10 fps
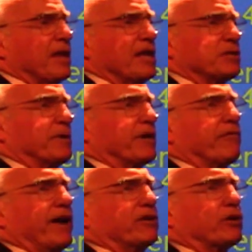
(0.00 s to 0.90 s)
As a matter of
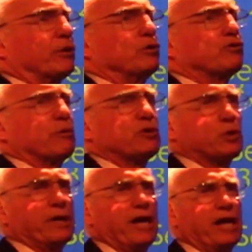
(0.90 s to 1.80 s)
fact, the crews from
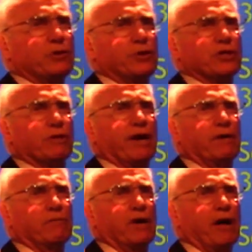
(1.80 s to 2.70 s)
20 countries
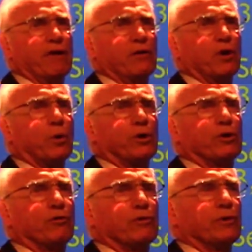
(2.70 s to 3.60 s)
around the
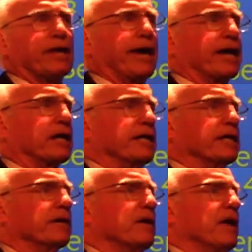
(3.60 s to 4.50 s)
world flew the Catalina